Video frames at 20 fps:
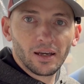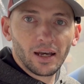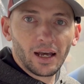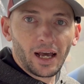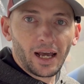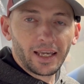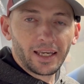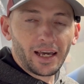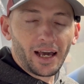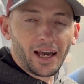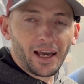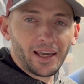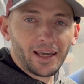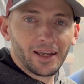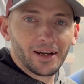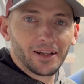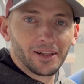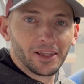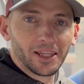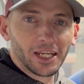I got
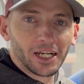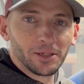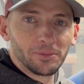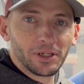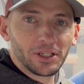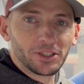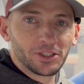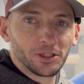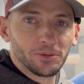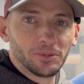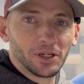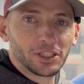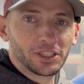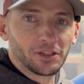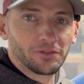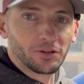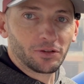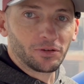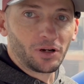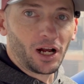in a little bit too
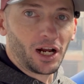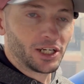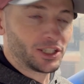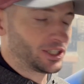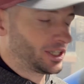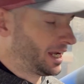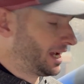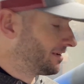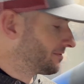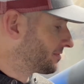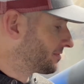much of a rush and